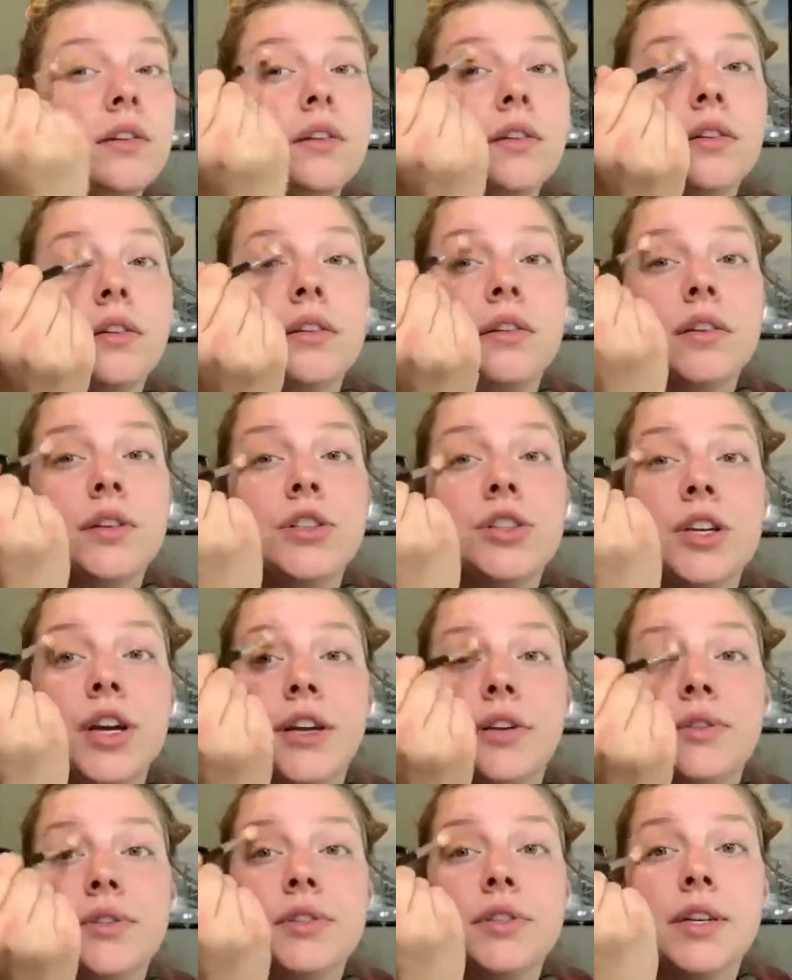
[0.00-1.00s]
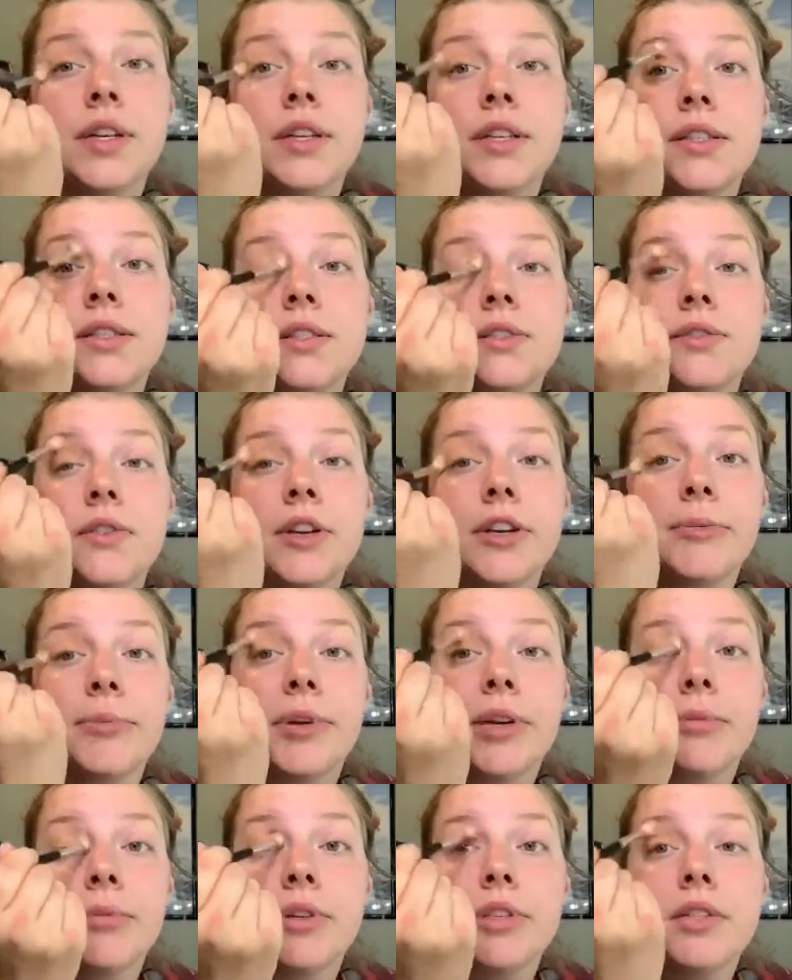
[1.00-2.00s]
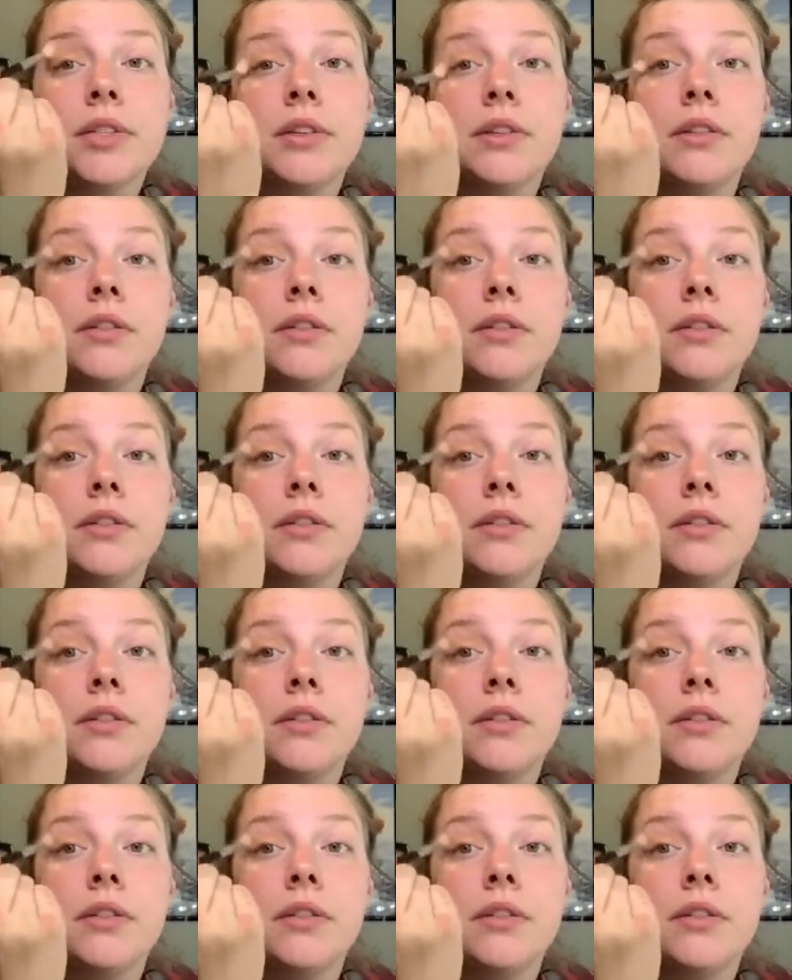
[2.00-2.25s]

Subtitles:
The shadow's nice. It's very pigmented.